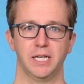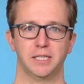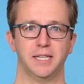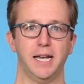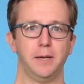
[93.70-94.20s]

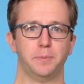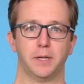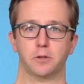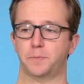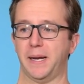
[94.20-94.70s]
Today,
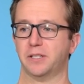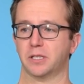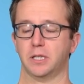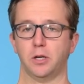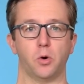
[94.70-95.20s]
players
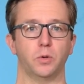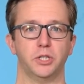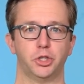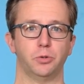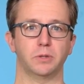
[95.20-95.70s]
basically only
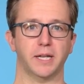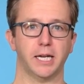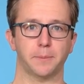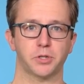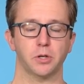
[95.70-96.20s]
shoot
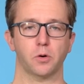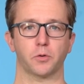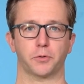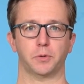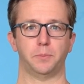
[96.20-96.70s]
layups or
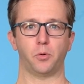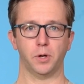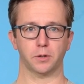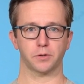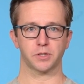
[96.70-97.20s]

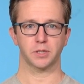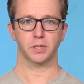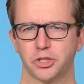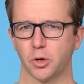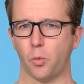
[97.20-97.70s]
three-pointers.
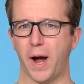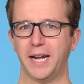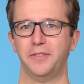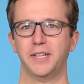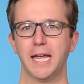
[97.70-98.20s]
So why
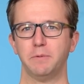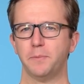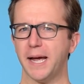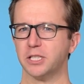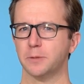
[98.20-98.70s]
did the game of
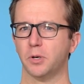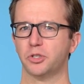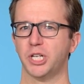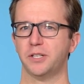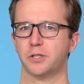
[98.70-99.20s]
basketball
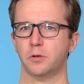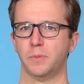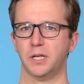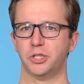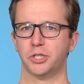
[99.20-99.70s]
change so
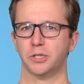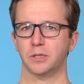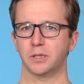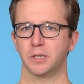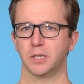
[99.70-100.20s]
much?
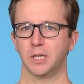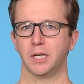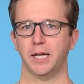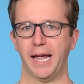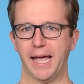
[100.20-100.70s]

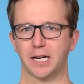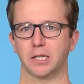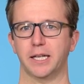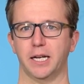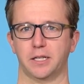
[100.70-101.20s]

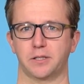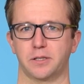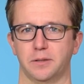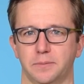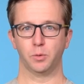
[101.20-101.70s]

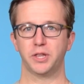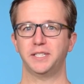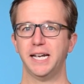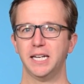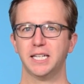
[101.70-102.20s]
Analytics. When the
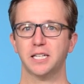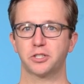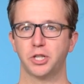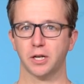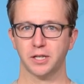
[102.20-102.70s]
data geeks
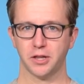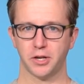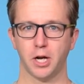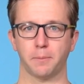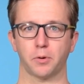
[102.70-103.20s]
dug into the
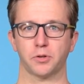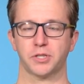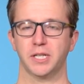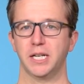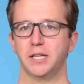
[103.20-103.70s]

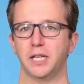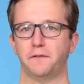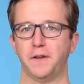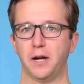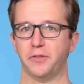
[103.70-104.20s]
numbers, they
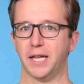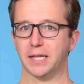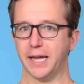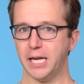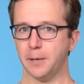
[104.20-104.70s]
found that
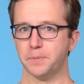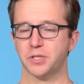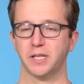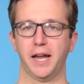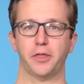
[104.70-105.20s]

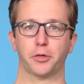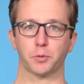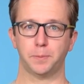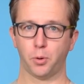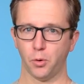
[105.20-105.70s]
layups and
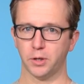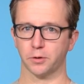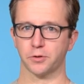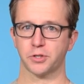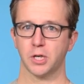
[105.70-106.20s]

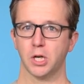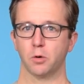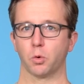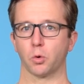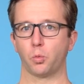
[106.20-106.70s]
three-pointers
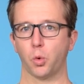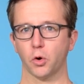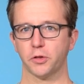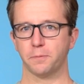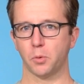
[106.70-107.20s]
were
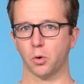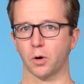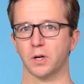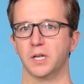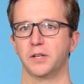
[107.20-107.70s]
worth
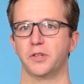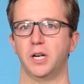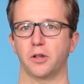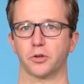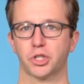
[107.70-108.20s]
more than
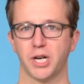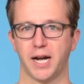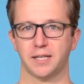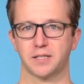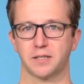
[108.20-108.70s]
other
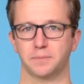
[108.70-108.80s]
shots.